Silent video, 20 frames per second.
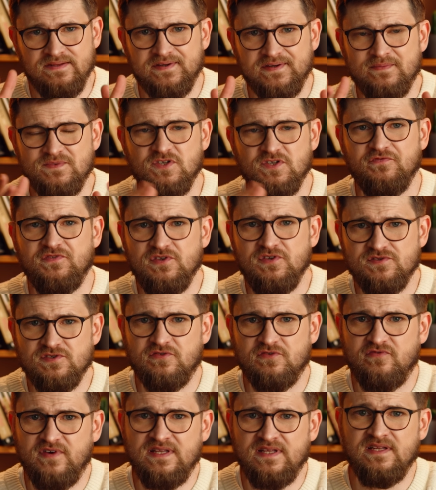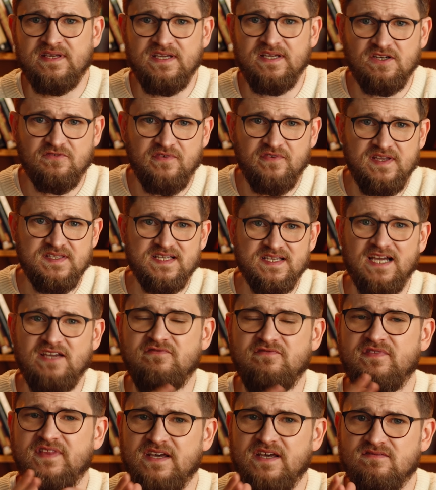terms of user-friendly interface,
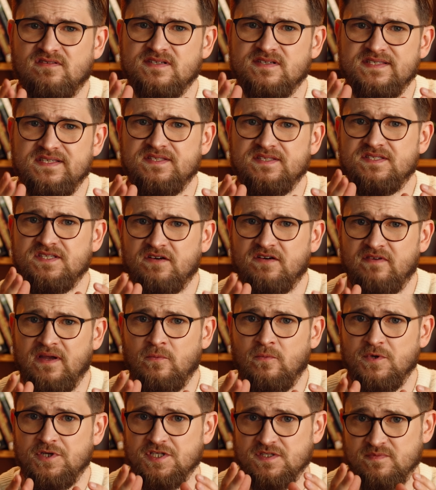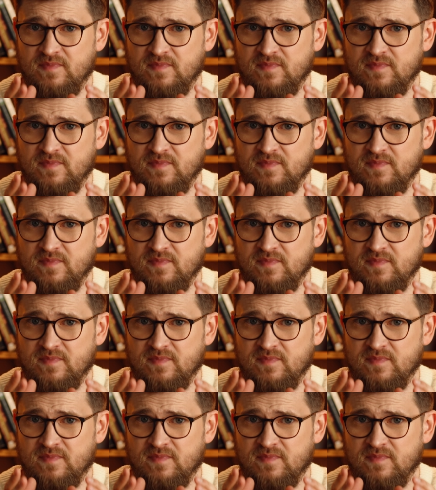I've never seen CRM which is